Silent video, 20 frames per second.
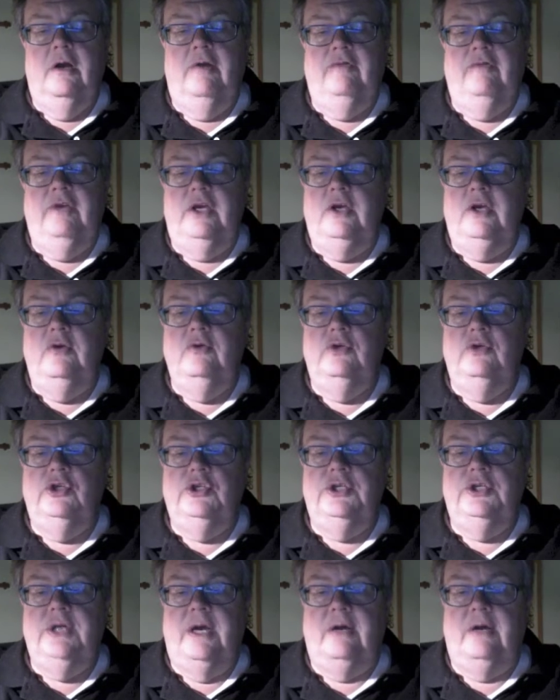the
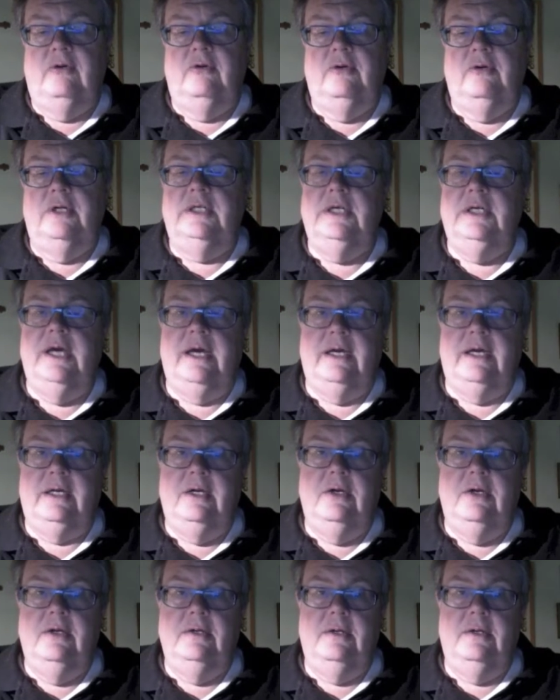huge terror attack
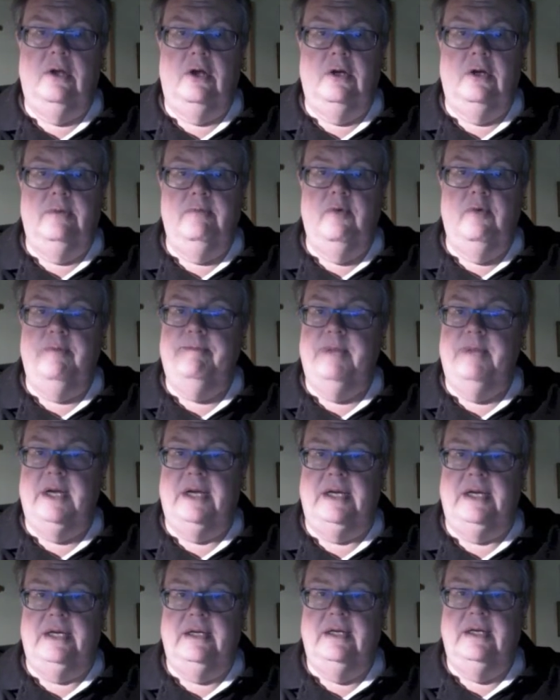on
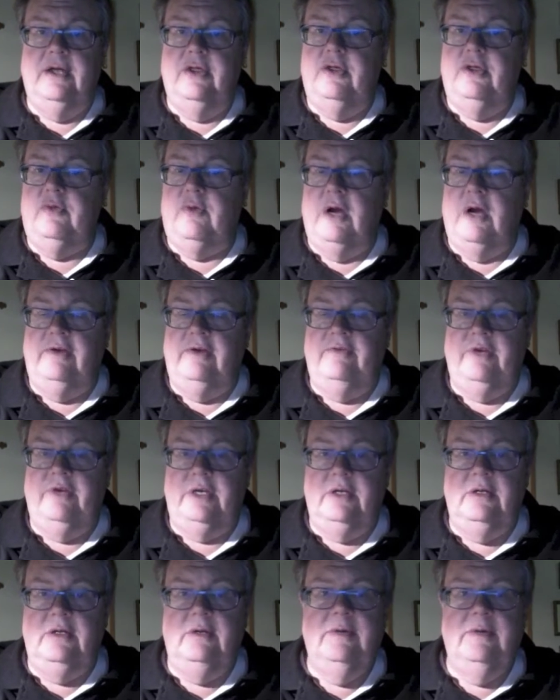Mumbai, a
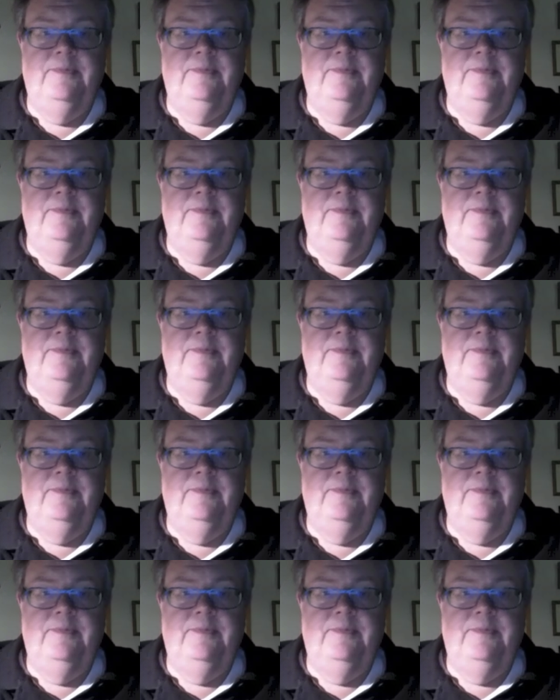thriving,